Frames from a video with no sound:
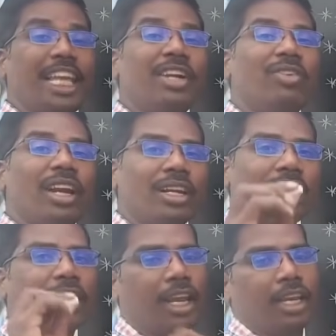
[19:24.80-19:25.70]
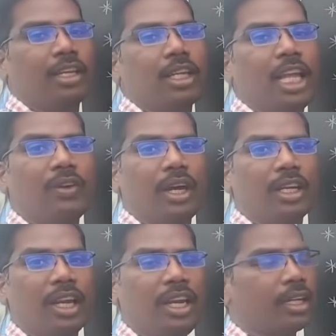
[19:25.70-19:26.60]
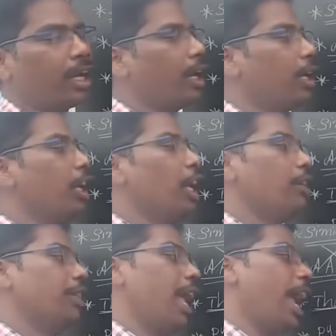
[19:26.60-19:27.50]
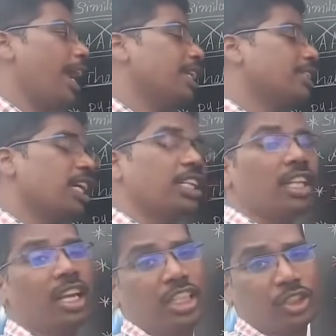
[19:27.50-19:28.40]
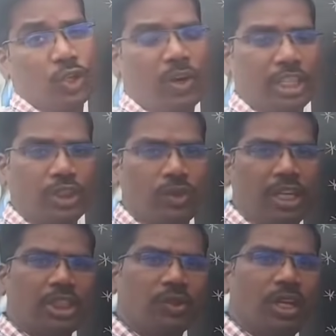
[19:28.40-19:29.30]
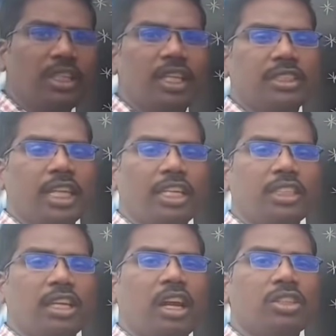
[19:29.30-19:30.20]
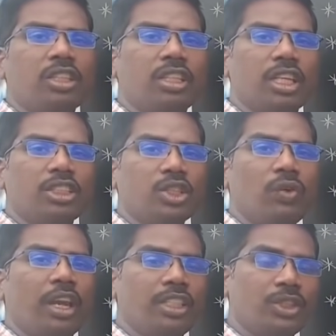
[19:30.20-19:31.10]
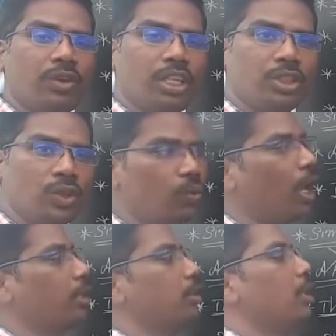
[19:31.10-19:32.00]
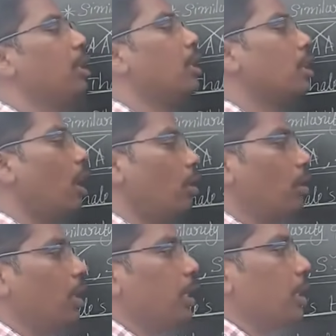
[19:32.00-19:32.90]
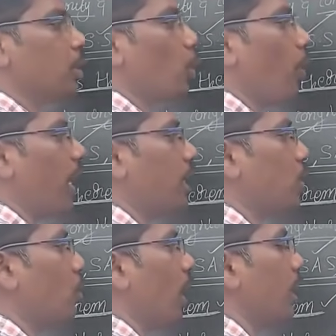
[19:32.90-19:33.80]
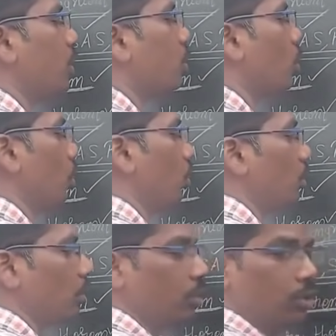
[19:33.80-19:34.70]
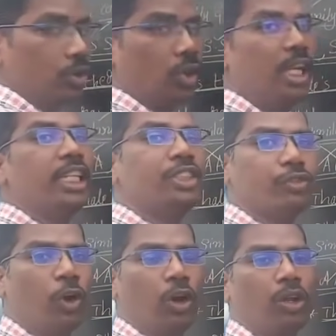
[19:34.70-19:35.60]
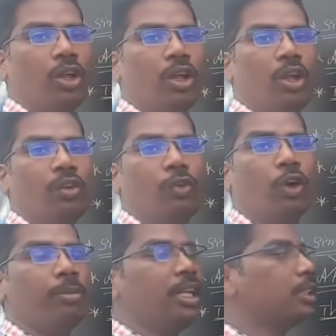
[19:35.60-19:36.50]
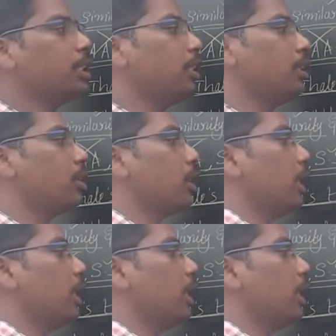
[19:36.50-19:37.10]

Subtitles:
equilateral triangle. If the angles are in the ratio 1:1:1, then the sides are also in the ratio 1:1:1. Now, so 1:1:2. So that is 4. 4 means here